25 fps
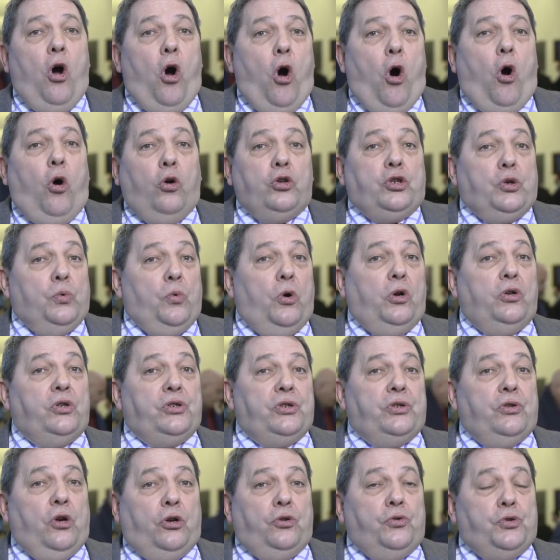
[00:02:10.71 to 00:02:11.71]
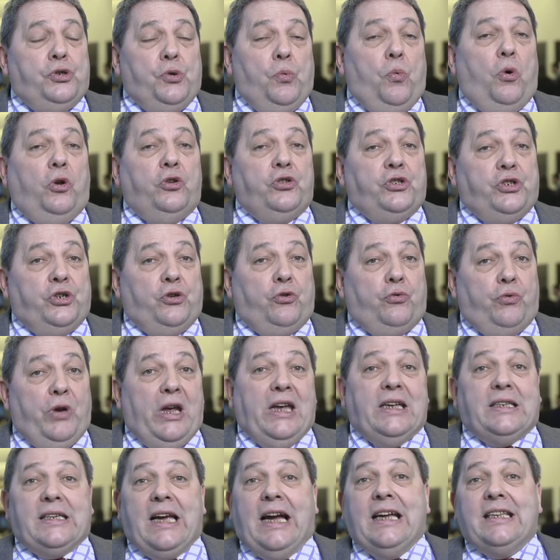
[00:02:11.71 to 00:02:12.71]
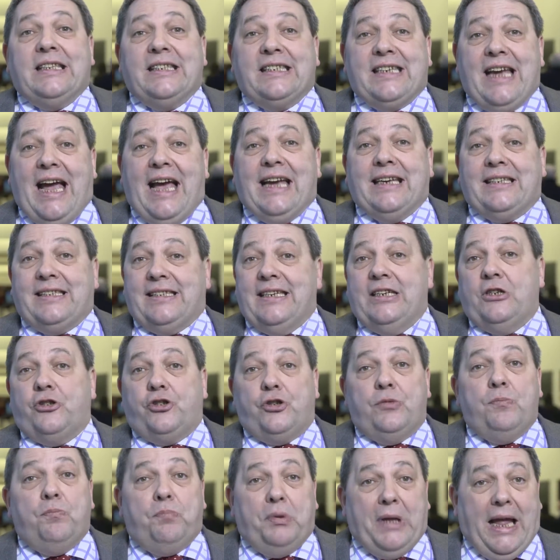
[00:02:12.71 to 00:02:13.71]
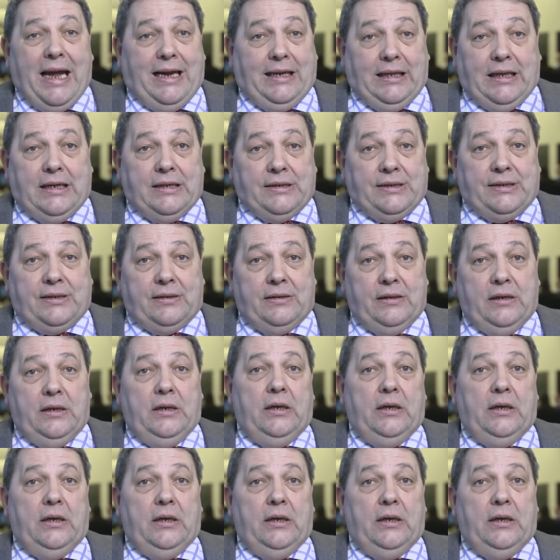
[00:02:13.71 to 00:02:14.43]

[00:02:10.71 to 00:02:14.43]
also want to create a taxation blacklist.